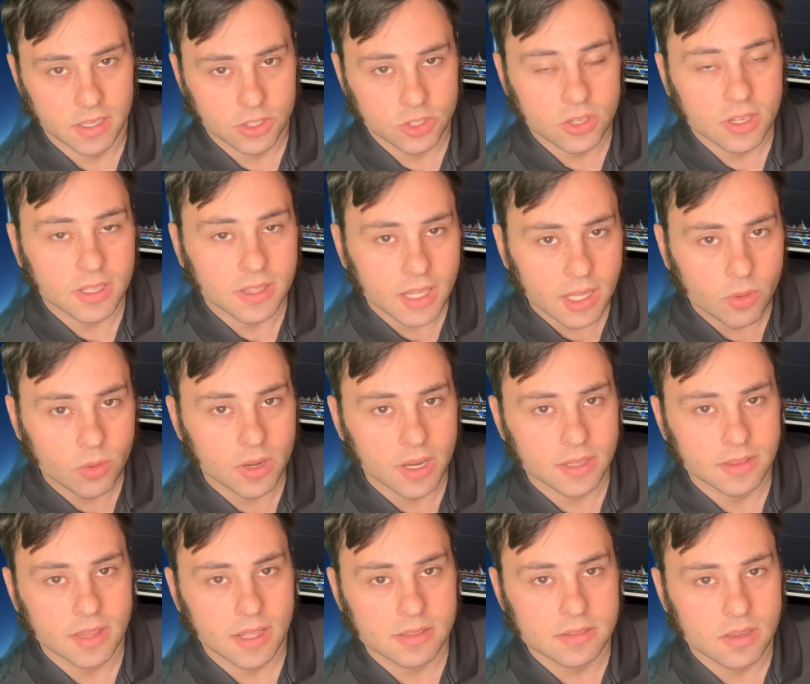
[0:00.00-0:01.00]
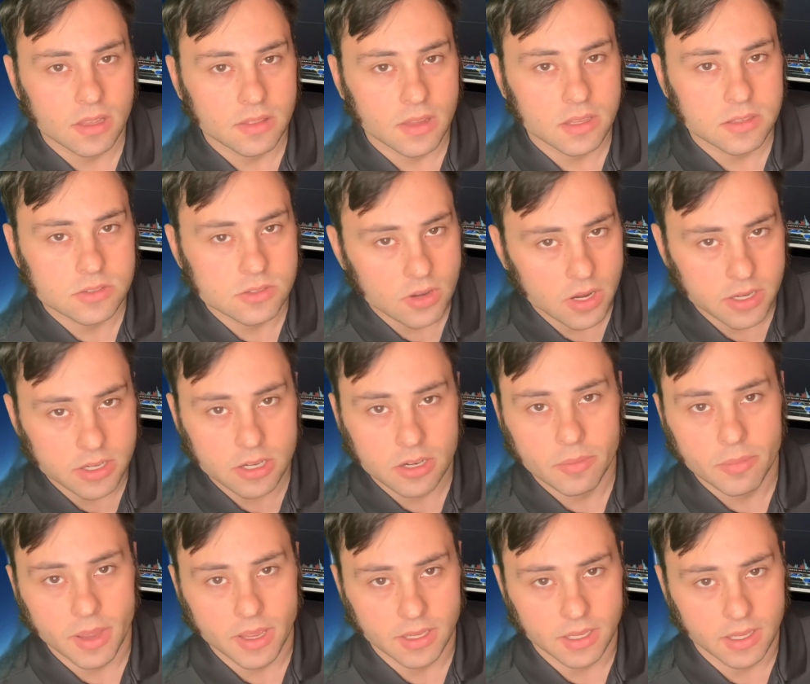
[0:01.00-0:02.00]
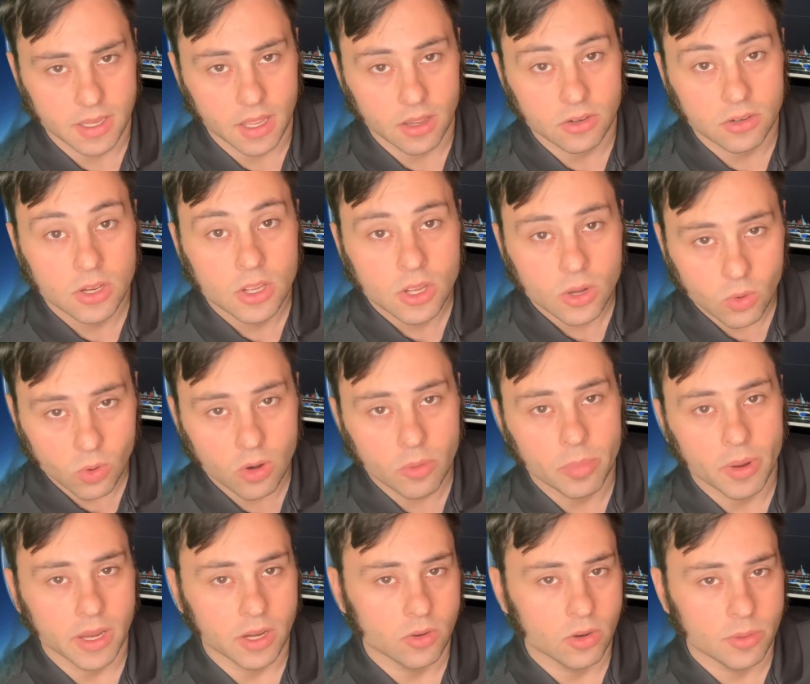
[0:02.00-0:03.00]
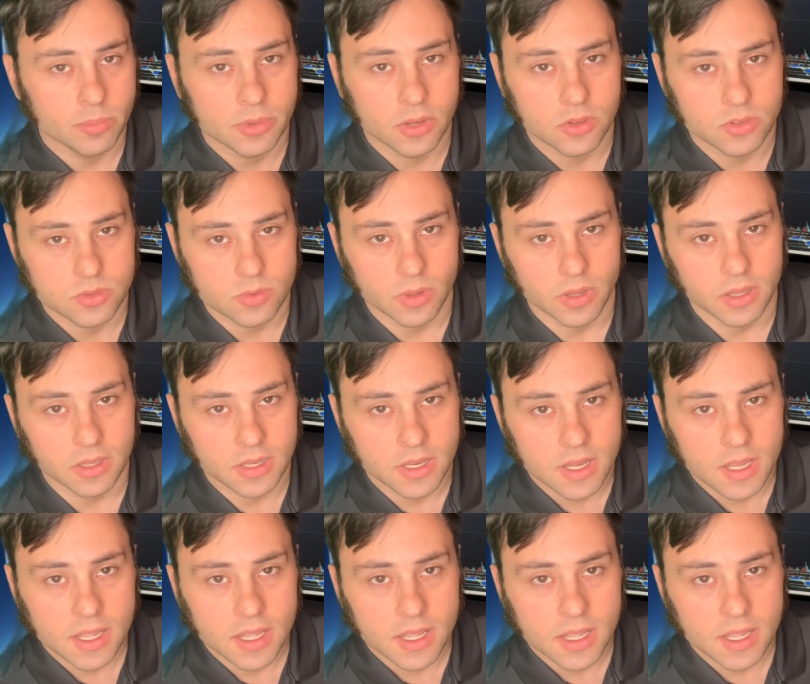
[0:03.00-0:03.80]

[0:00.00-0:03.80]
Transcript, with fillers: you can liquidate that, send that straight to your bank account, or buy cryptos with it.